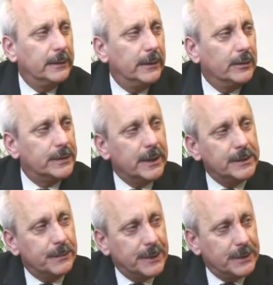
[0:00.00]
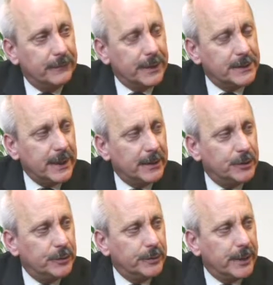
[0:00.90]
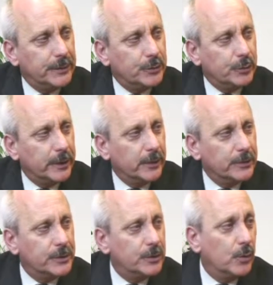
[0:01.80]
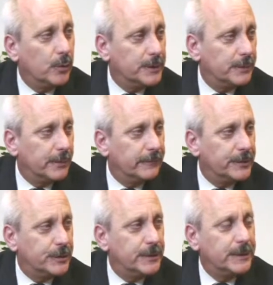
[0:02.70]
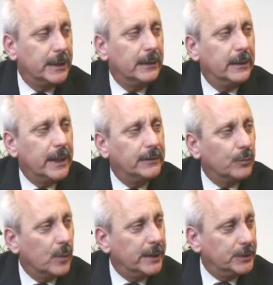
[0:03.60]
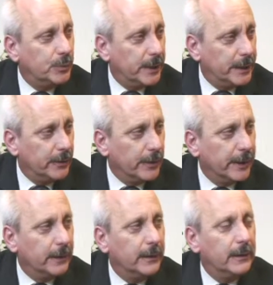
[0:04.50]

there's a specific statute that triggers notice provisions and the right to a hearing.